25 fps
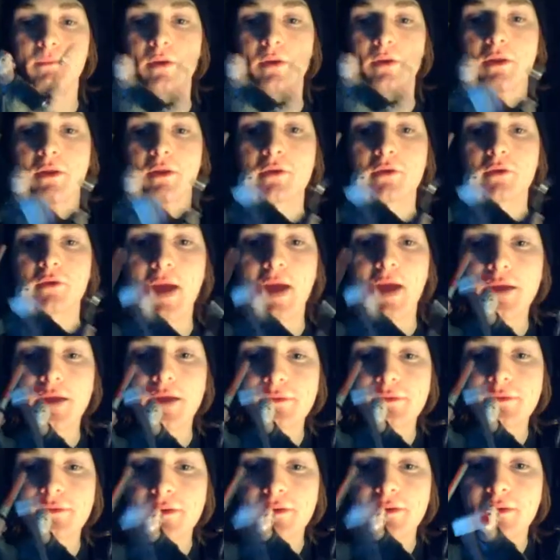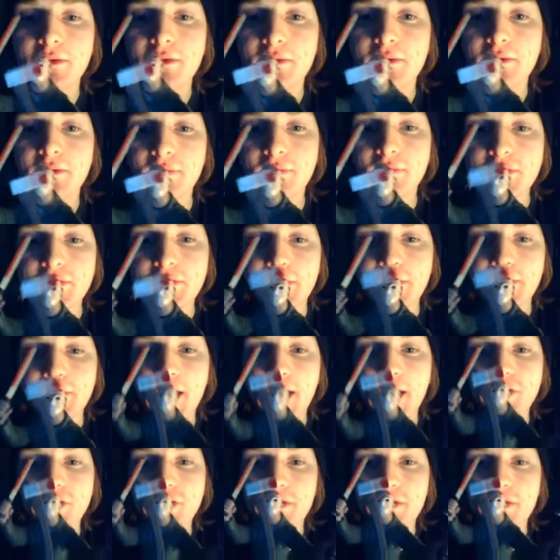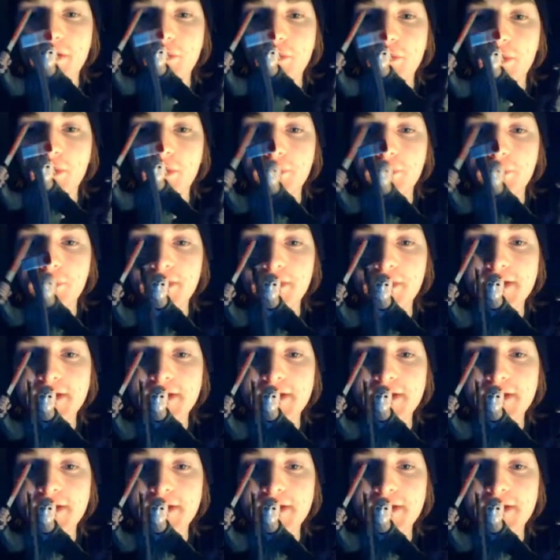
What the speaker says: Another axe. This one I actually think went with the